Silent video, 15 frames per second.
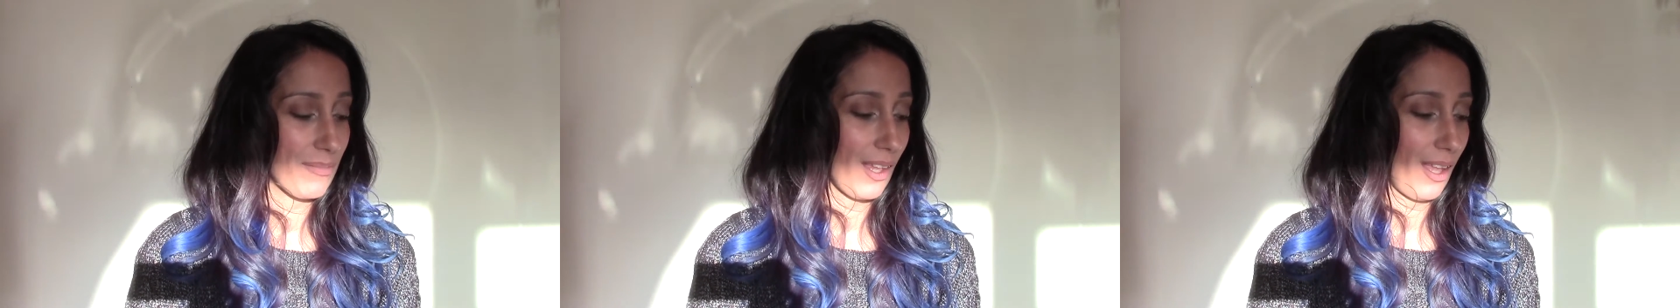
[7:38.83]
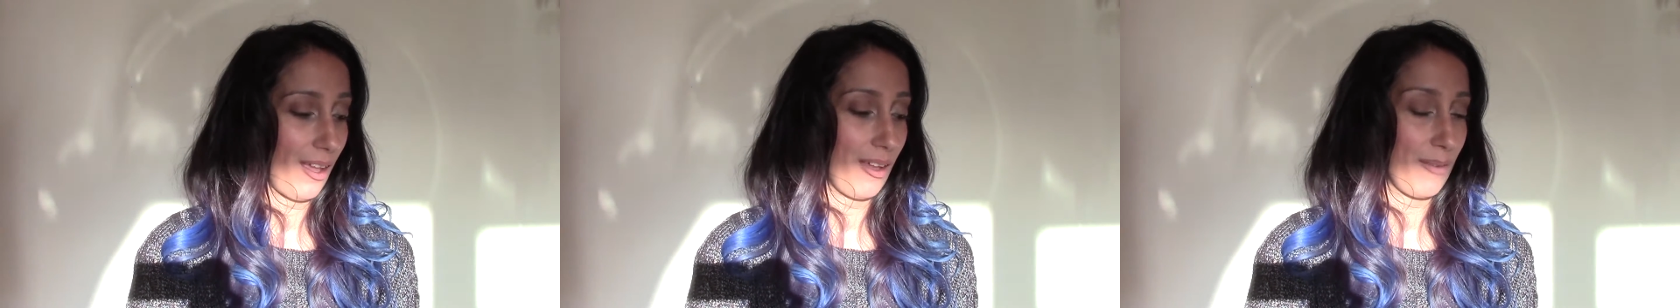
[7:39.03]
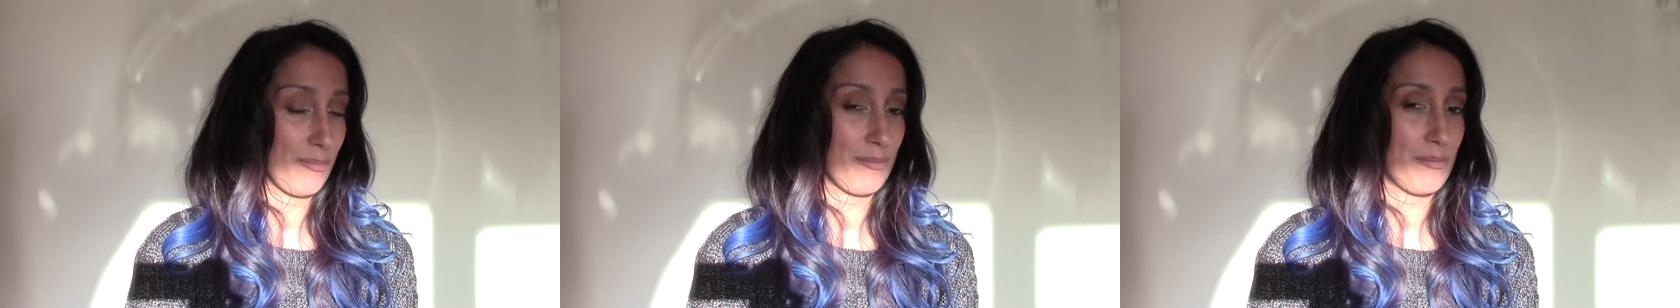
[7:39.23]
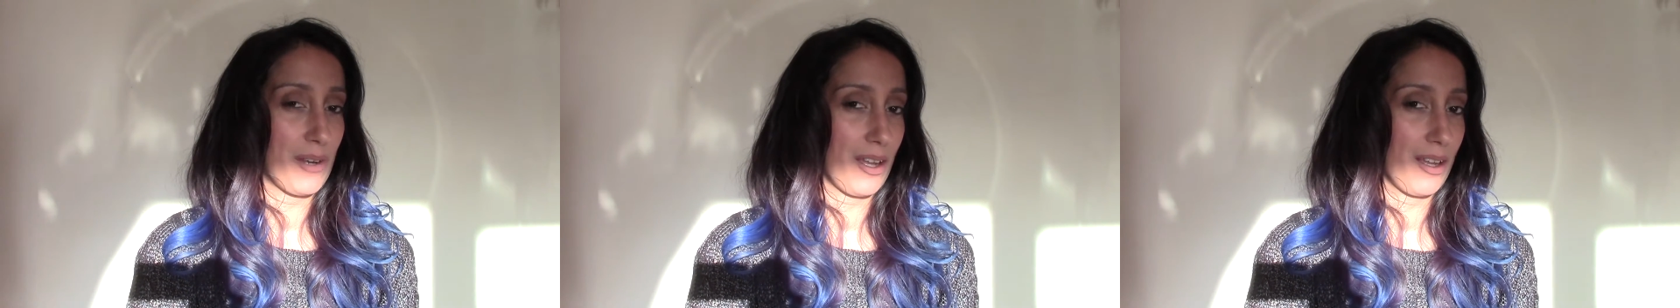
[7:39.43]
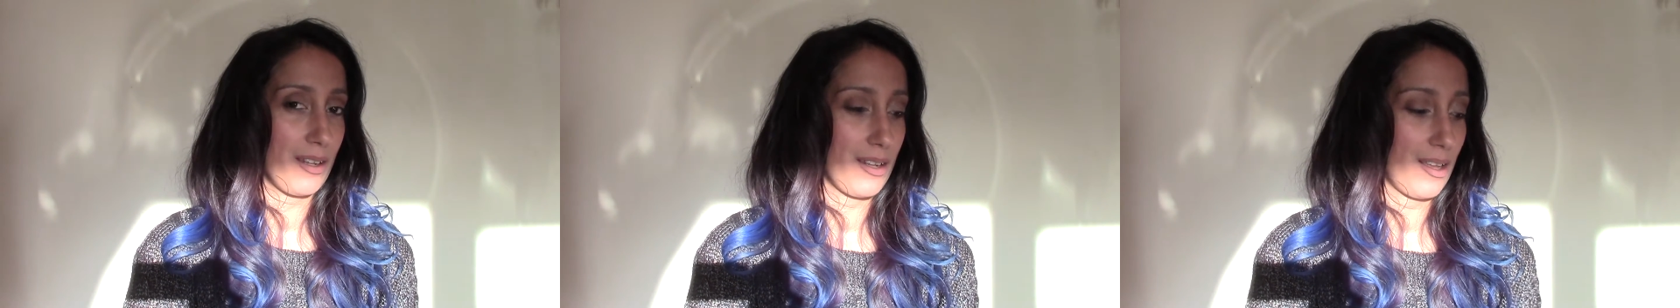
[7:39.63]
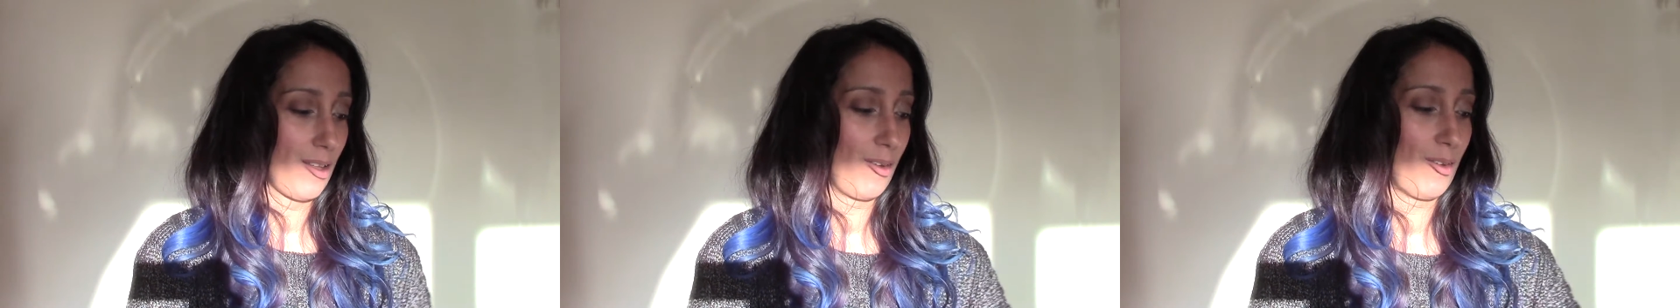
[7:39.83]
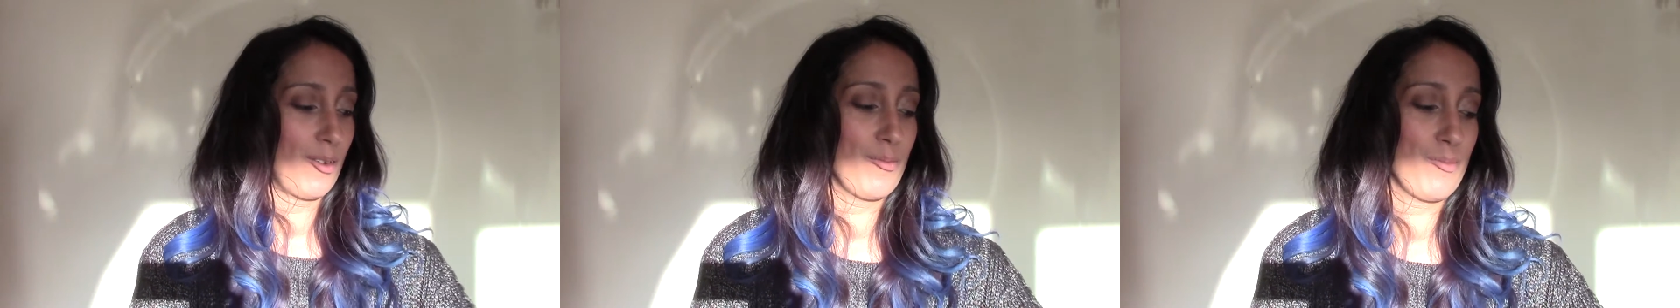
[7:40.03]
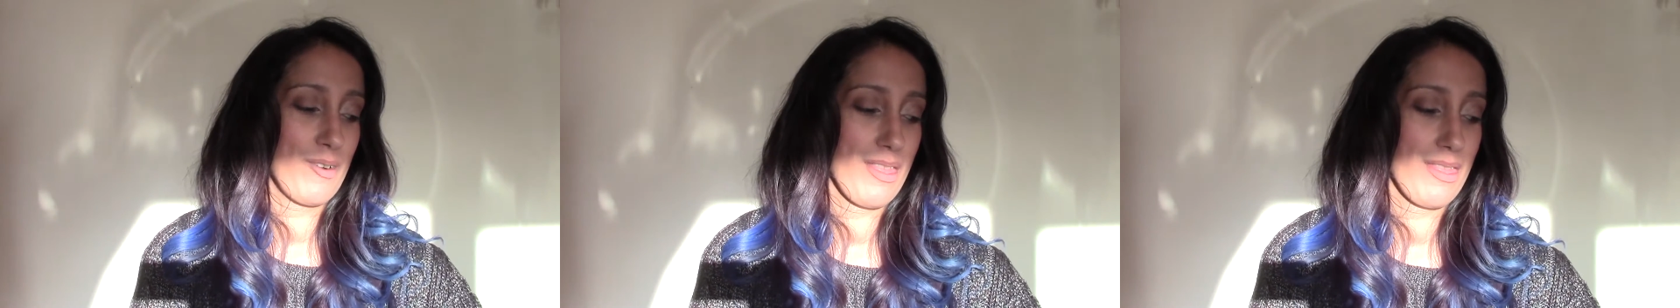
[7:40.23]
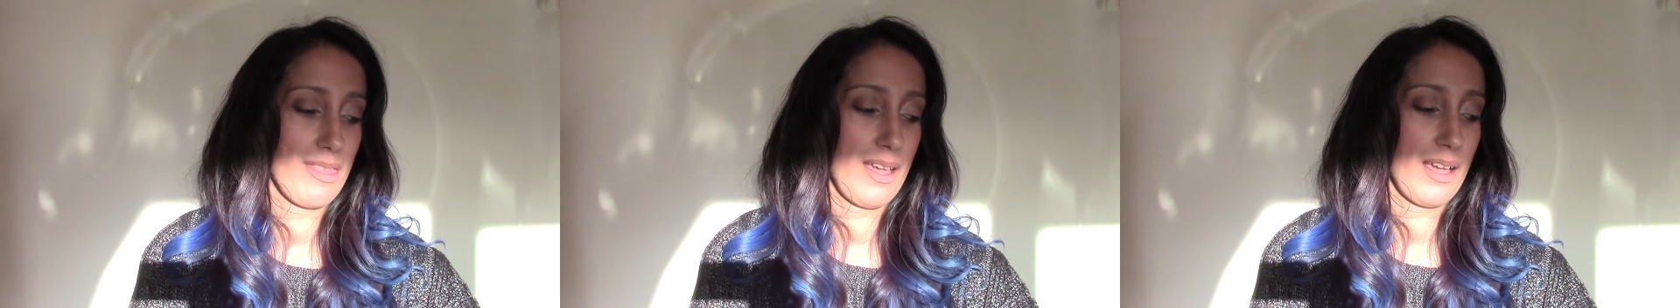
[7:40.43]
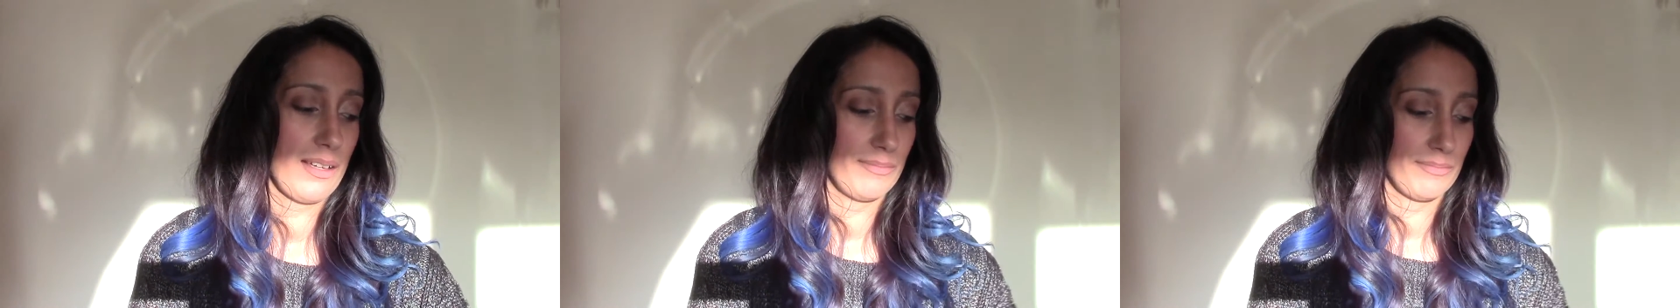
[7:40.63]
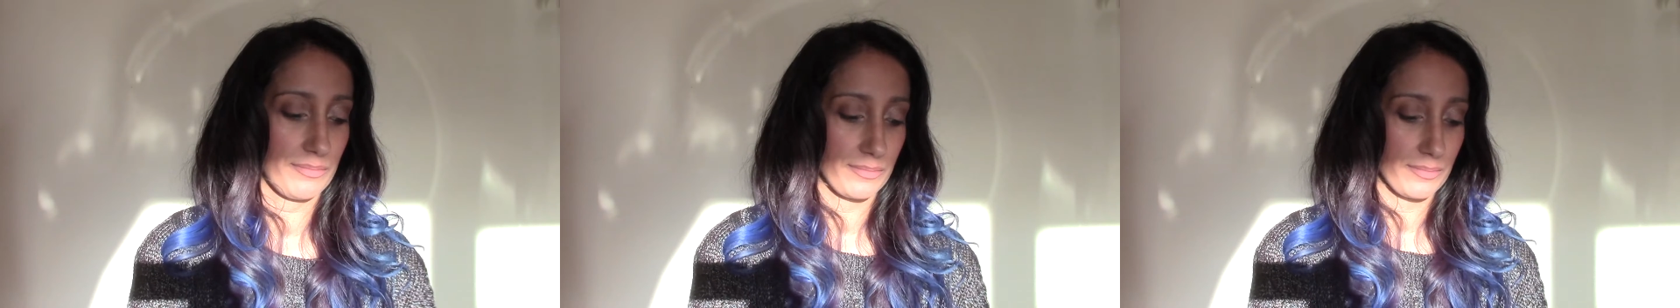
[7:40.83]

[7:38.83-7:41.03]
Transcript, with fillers: Um, but along with that,